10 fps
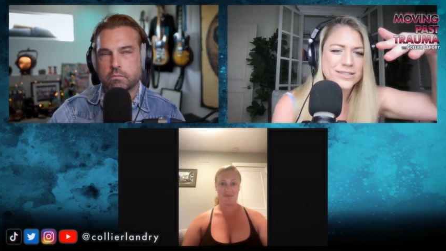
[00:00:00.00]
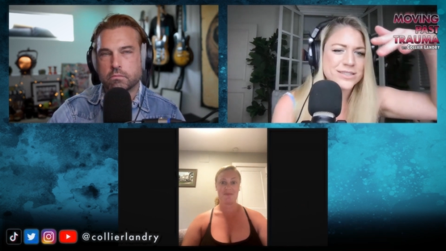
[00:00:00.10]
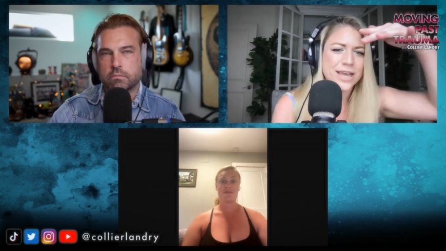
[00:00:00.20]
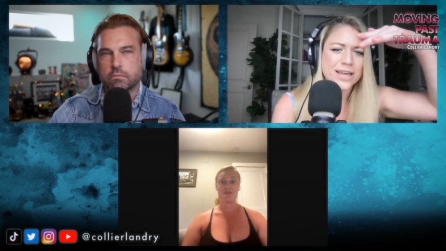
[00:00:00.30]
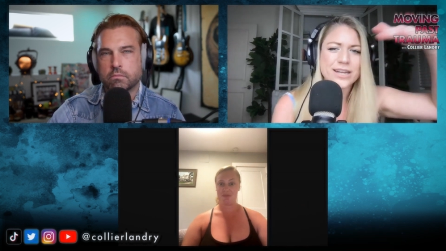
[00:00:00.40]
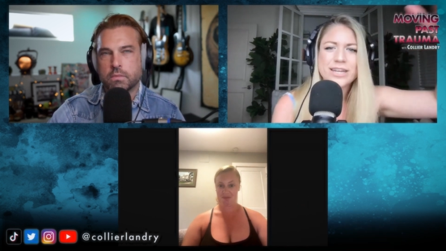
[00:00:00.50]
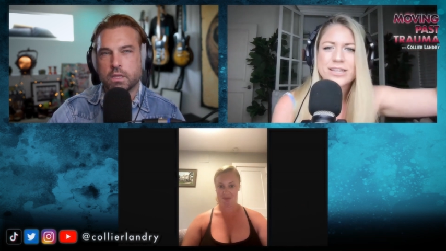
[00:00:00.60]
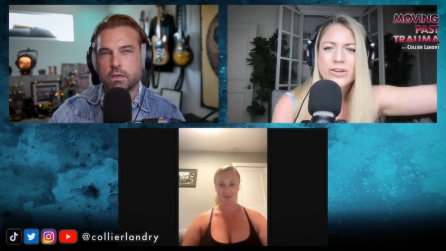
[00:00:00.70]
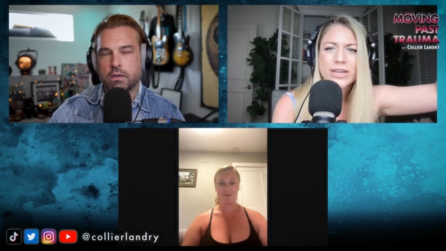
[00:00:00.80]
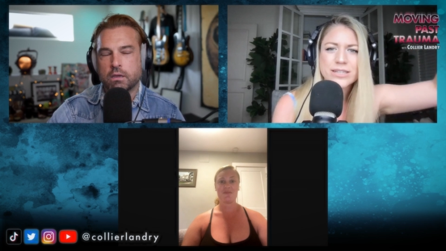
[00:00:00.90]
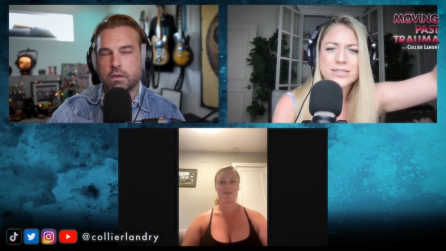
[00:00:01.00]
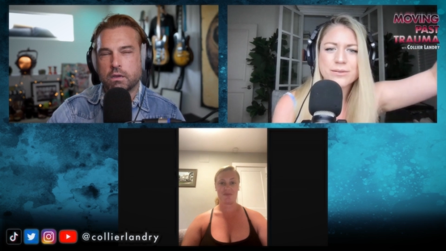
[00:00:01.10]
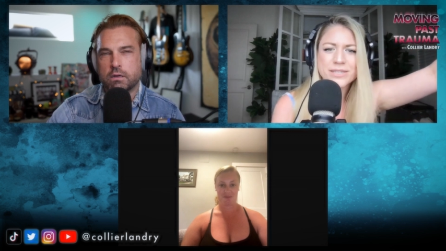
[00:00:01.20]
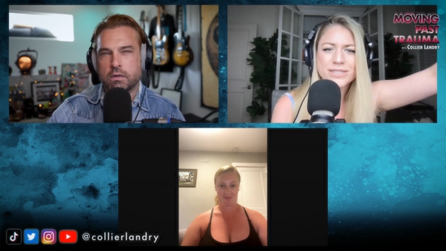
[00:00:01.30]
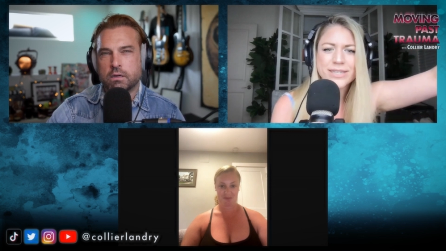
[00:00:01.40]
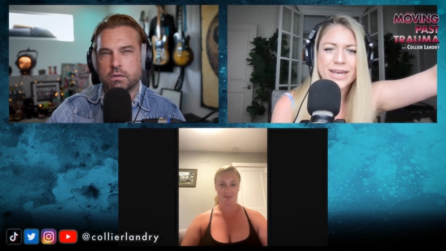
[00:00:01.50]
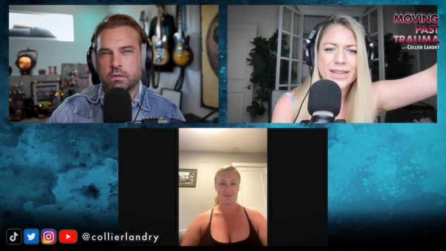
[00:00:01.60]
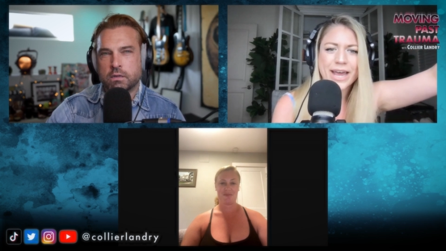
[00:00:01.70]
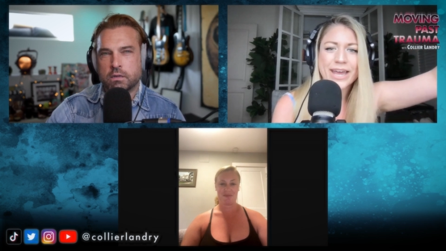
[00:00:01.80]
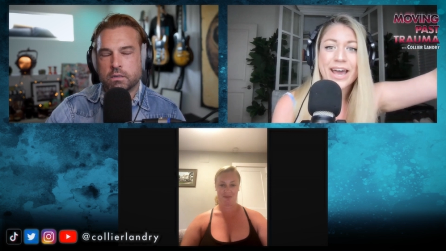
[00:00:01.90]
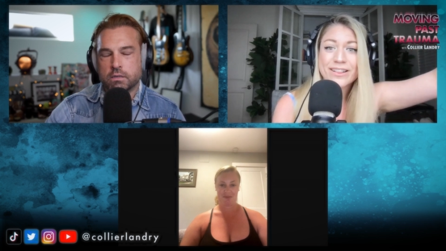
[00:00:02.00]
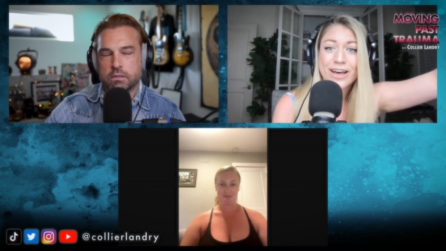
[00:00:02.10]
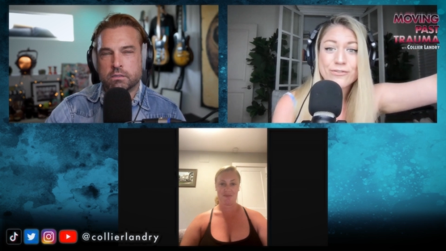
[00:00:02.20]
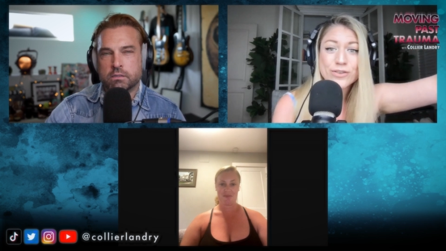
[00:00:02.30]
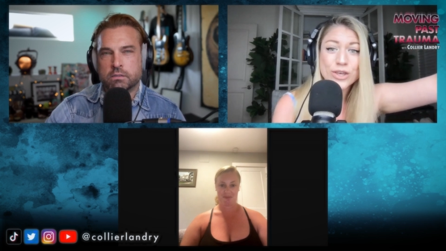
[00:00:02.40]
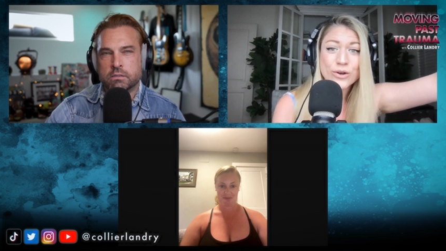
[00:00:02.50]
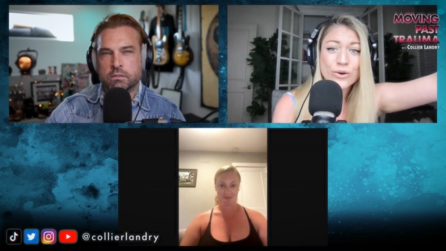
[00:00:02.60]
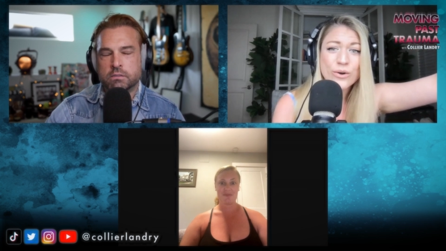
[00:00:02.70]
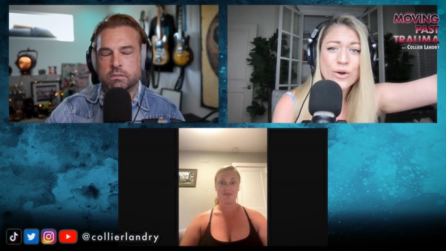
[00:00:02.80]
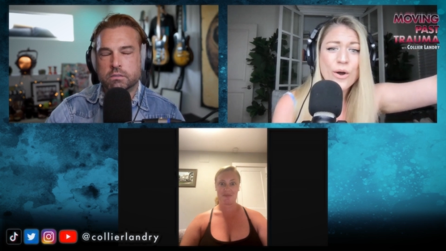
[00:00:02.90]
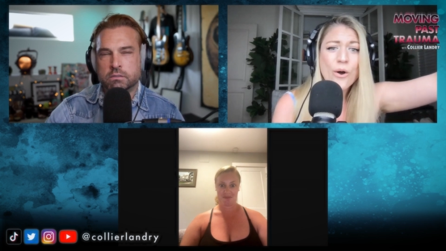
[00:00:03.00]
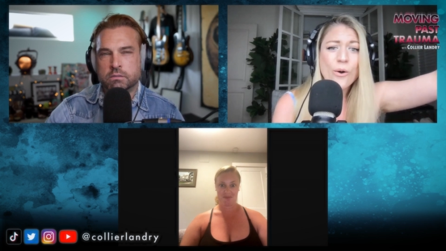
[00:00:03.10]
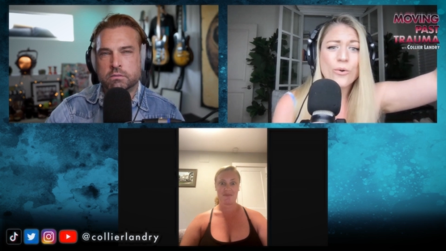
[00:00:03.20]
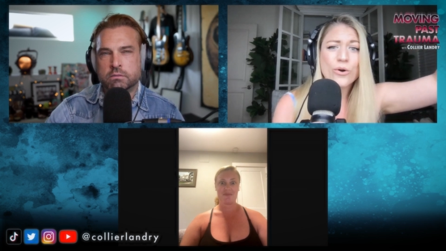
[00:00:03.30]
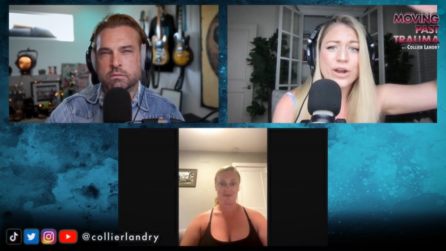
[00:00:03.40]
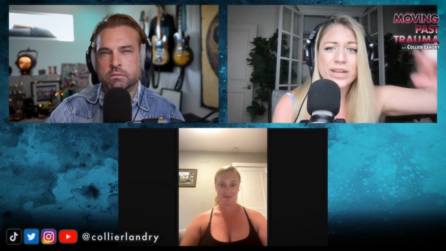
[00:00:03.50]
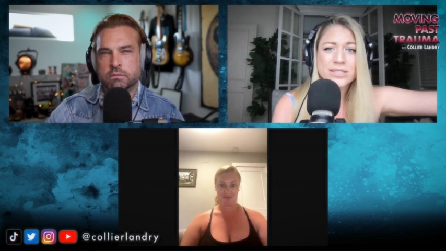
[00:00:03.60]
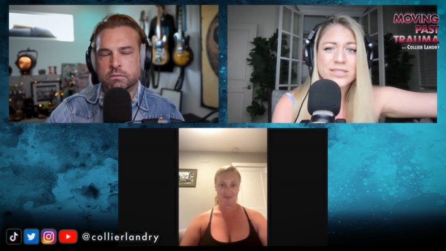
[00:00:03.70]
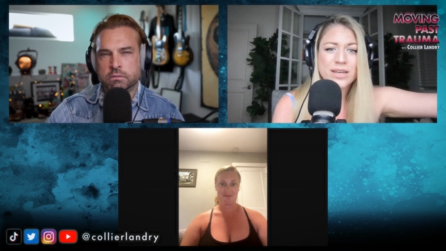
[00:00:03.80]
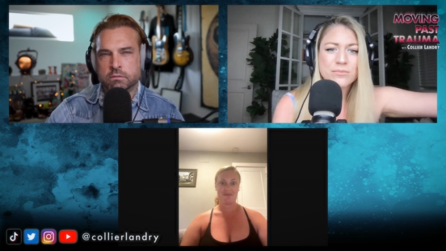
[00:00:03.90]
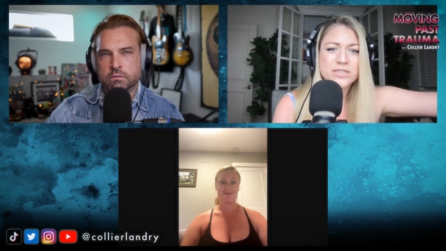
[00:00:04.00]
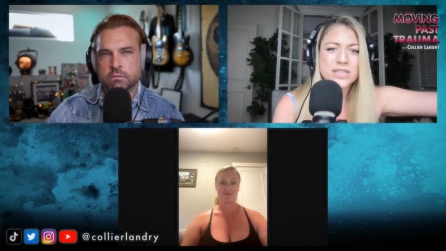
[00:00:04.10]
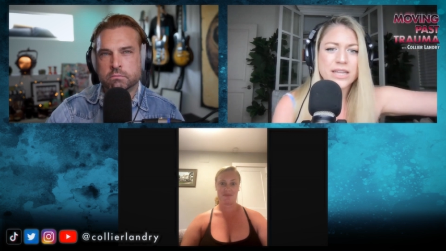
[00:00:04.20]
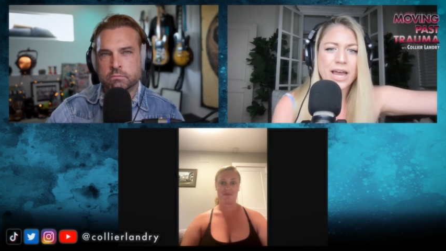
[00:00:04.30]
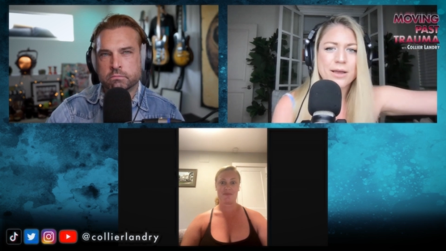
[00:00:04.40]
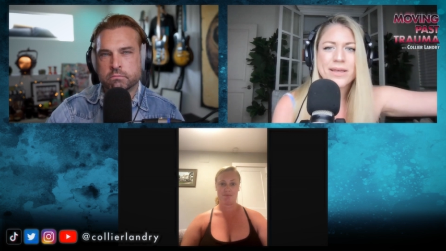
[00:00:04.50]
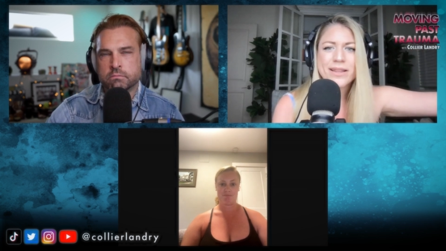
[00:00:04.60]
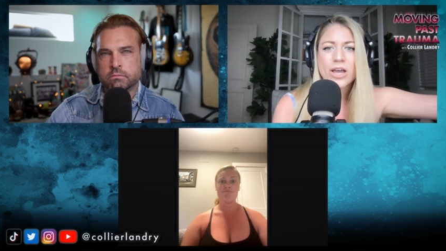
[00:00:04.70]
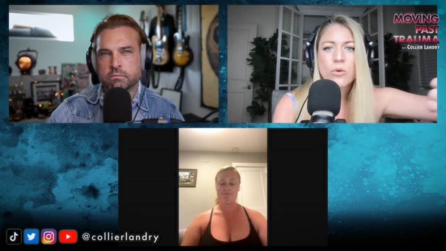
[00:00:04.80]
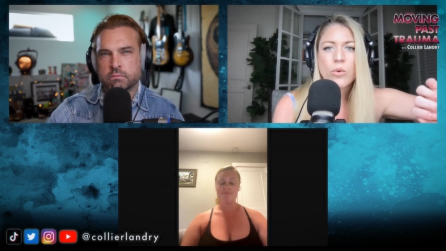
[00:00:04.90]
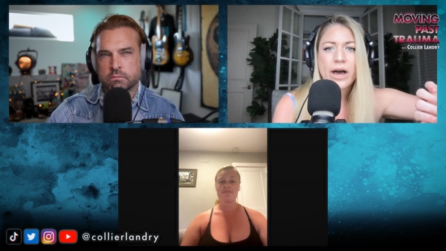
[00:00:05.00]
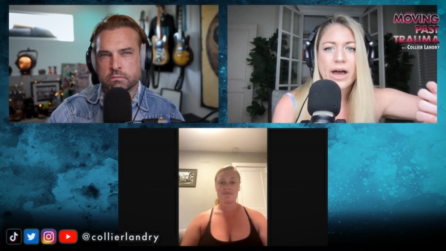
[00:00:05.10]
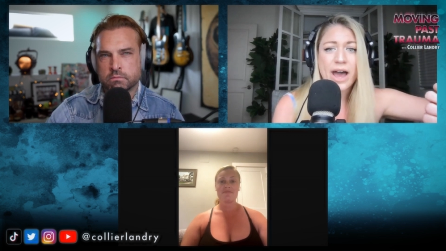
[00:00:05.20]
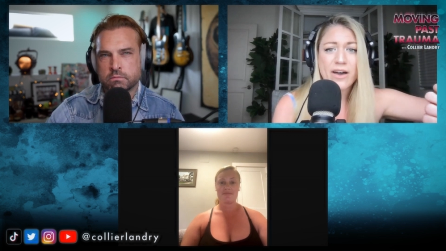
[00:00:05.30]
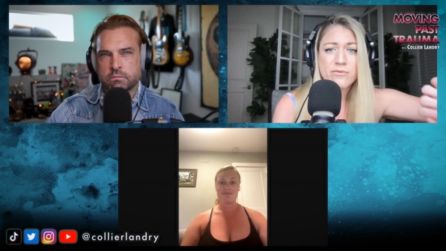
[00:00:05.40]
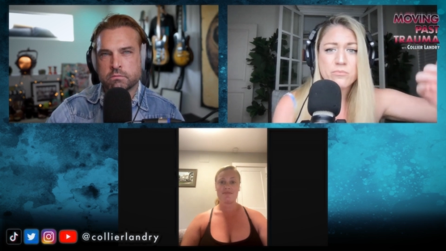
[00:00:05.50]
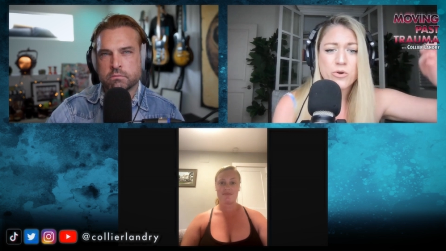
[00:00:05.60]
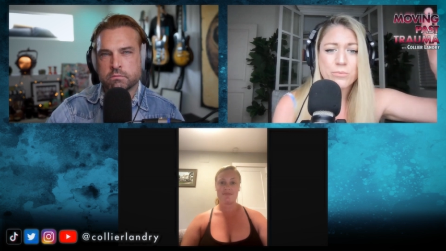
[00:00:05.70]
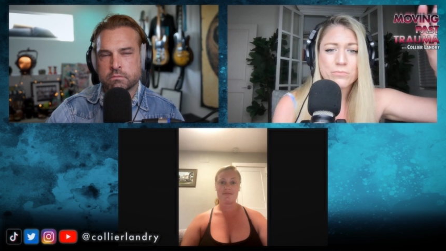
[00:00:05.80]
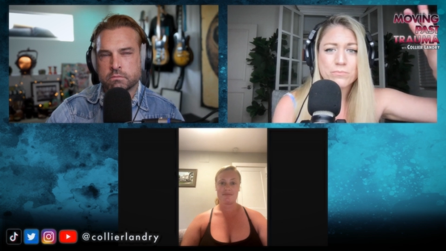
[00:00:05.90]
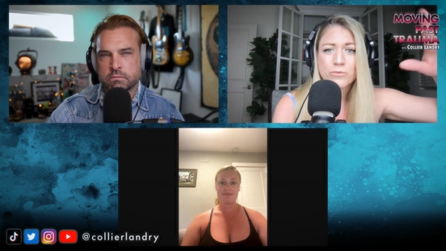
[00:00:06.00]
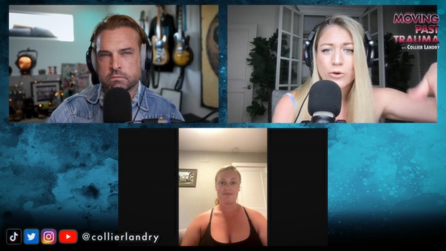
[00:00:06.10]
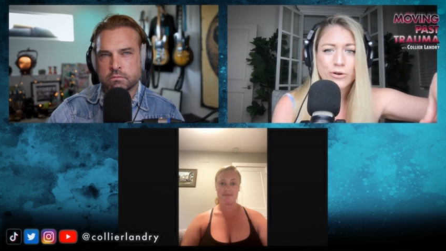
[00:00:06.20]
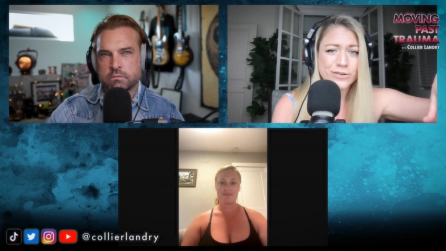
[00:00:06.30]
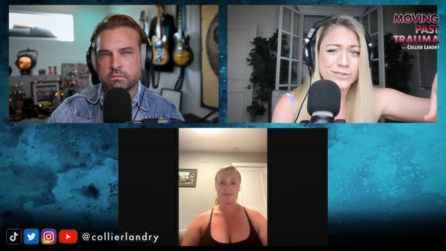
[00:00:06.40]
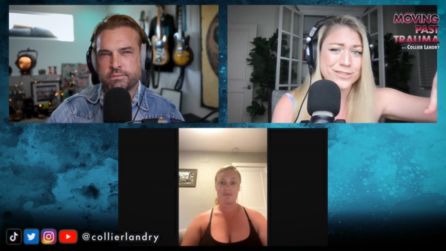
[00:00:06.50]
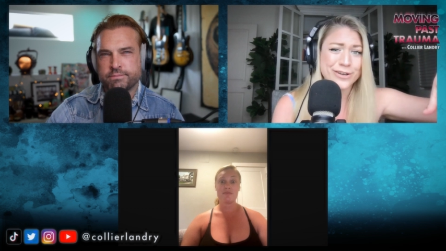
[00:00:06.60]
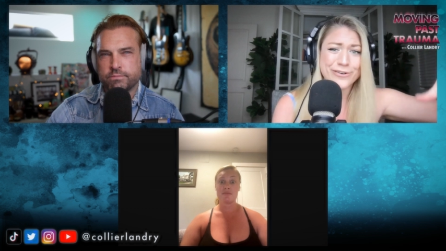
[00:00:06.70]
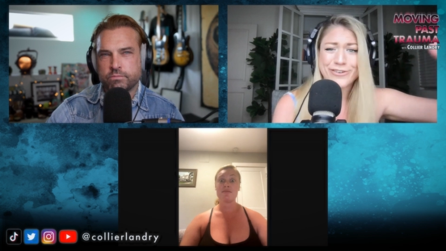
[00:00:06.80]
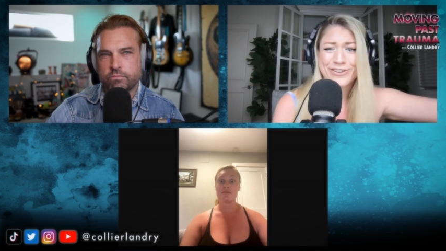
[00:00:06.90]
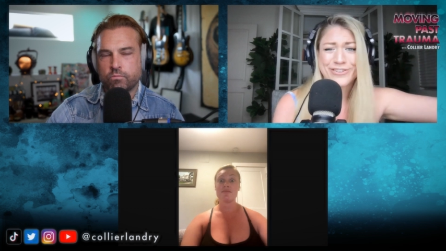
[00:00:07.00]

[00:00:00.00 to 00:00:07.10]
Speaker 1: It's like it either gets them to say like I love you or it gets them to like be like, "Well, I have more girls, so